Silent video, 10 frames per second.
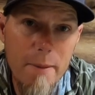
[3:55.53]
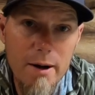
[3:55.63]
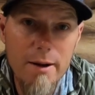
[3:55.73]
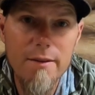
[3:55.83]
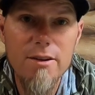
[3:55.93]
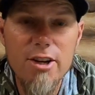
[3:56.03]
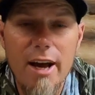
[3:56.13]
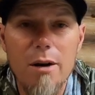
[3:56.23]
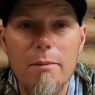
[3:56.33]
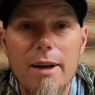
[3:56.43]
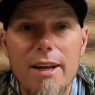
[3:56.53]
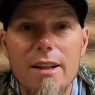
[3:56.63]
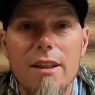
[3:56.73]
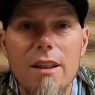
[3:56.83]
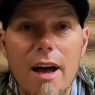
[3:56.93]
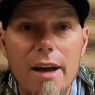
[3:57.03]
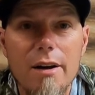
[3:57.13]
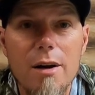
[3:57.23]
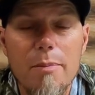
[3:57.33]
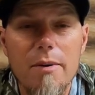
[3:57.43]
but the chatterbait
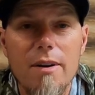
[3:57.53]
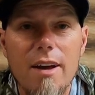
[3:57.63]
lineup.